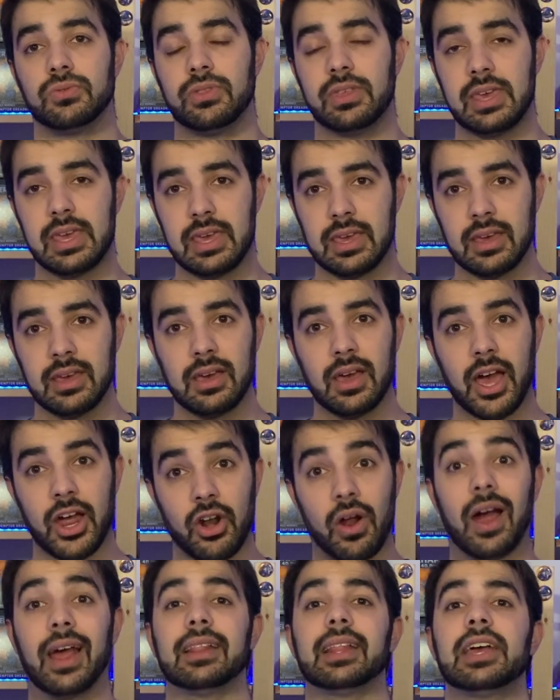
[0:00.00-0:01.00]
the
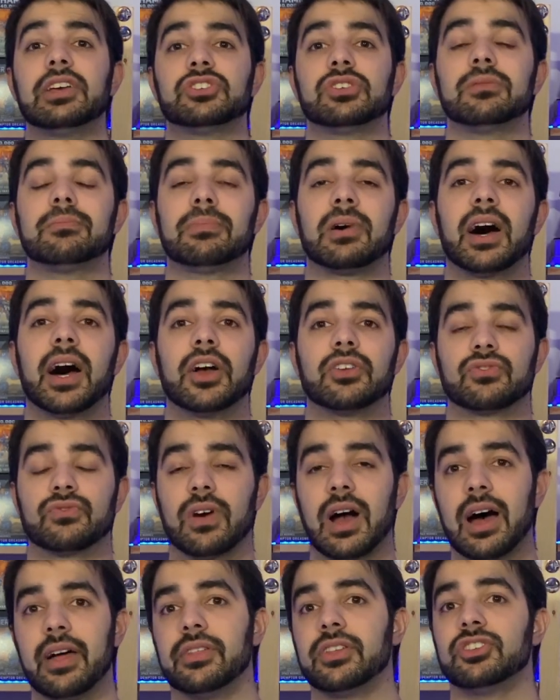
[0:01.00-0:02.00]
Annihilation Barge
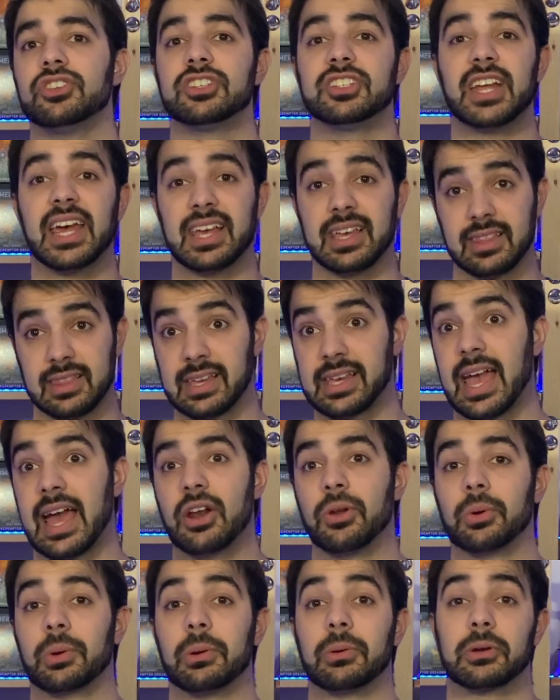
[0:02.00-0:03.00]
rather than just taking the
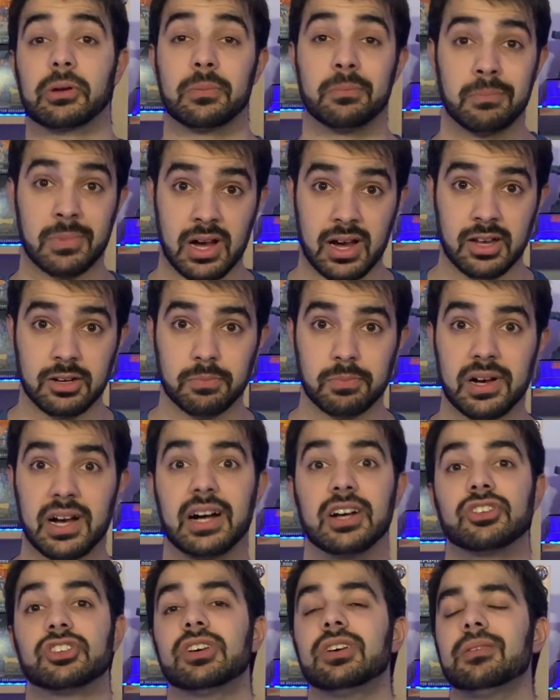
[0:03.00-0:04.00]
Catacomb Command
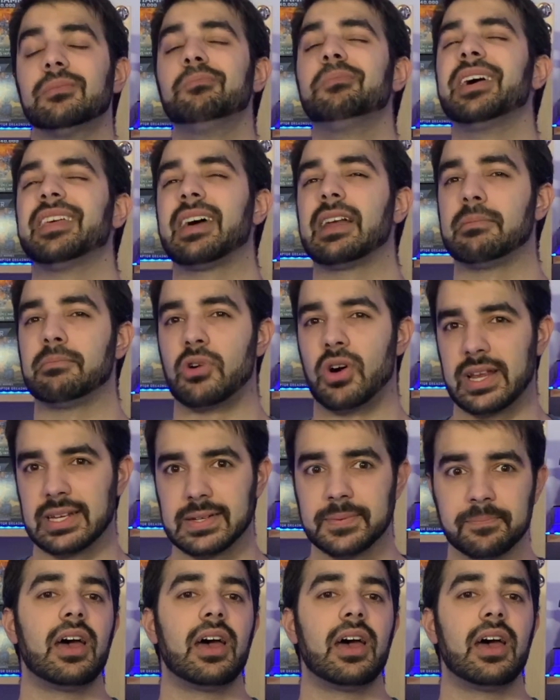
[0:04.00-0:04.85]
Barge. Bear that in mind.